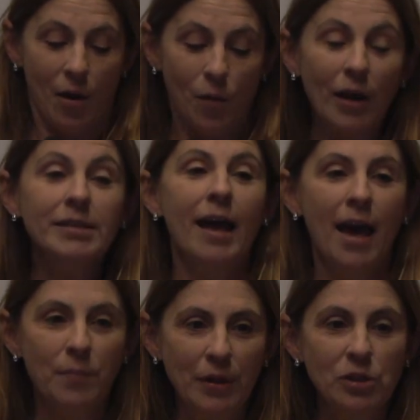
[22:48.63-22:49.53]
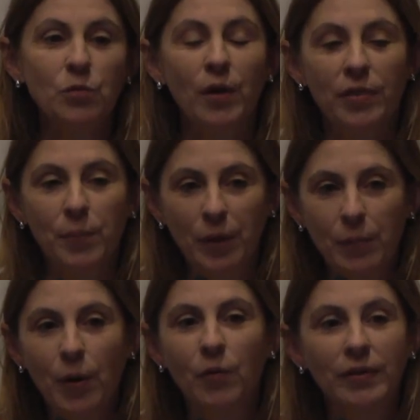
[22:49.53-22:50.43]
What happens with the
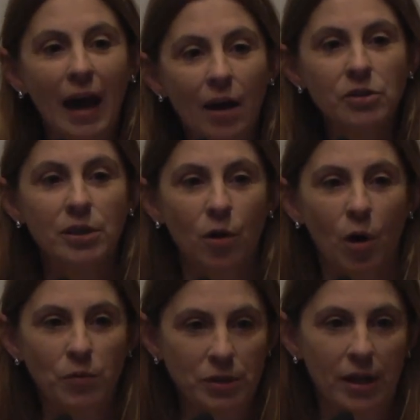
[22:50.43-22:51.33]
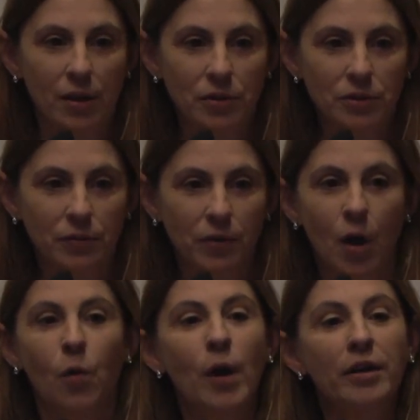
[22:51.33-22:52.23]
people without the corpus
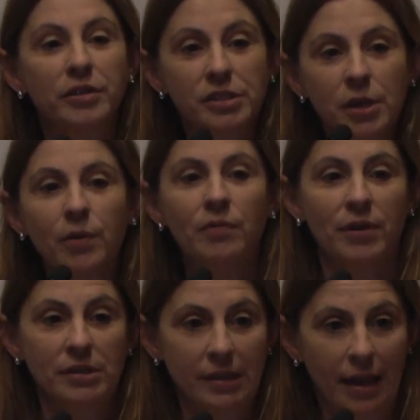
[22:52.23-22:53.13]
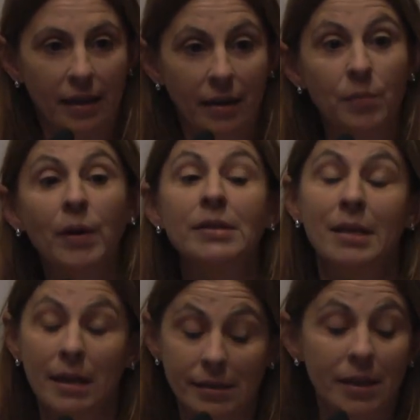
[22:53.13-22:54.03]
callosum? We are still investigating, but
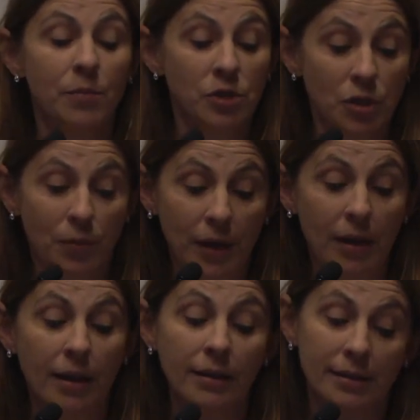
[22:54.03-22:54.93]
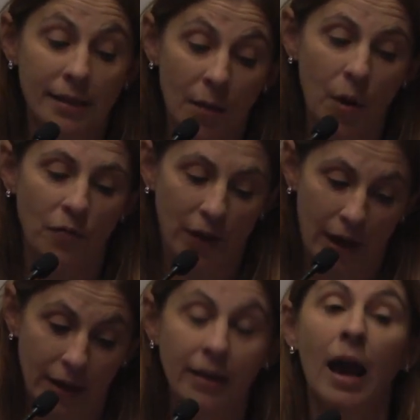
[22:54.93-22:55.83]
it seems to be in some of
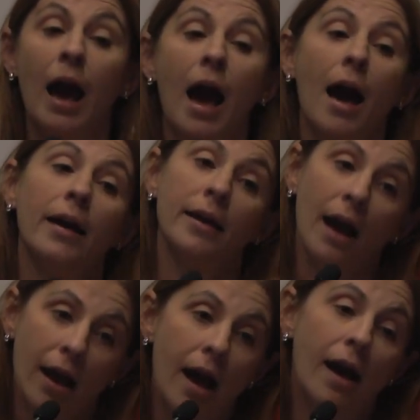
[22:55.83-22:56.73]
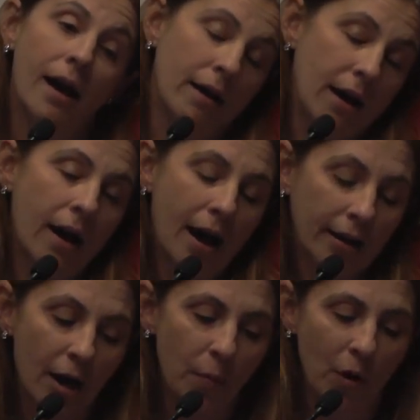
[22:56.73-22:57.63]
cases, in
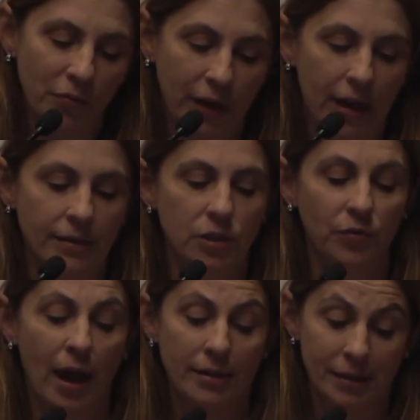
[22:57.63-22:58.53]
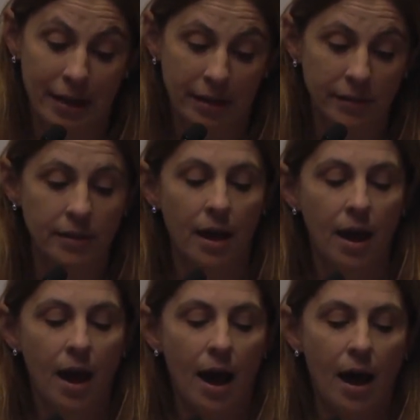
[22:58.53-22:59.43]
a couple of cases at least,
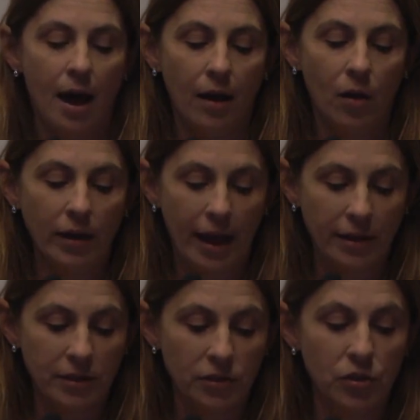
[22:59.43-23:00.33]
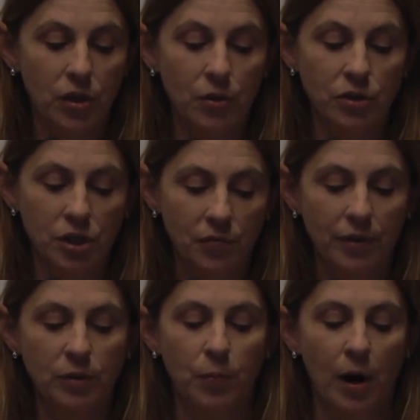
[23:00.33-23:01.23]
connections through
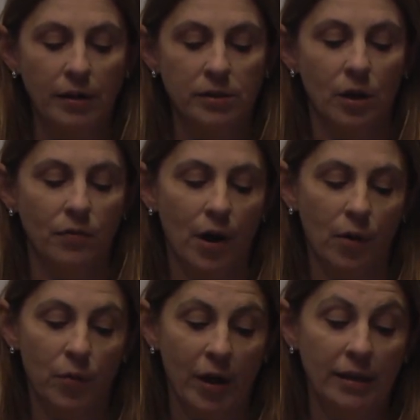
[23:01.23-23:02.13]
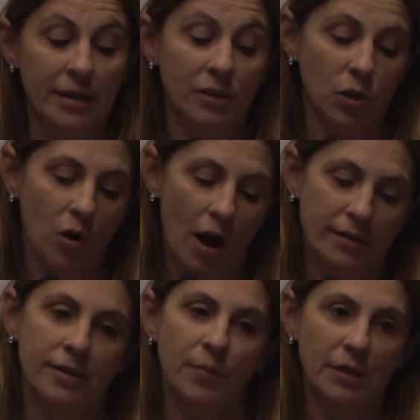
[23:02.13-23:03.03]
different parts of our brain that
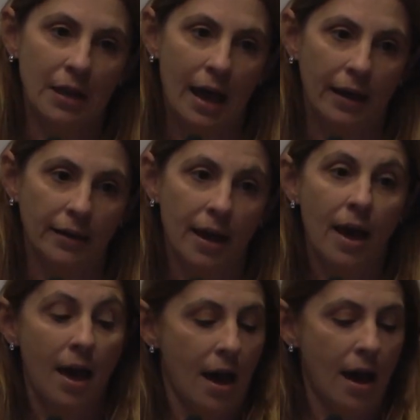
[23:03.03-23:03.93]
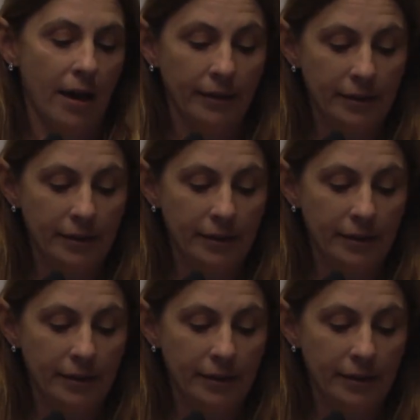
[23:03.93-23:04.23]
cross the midline. In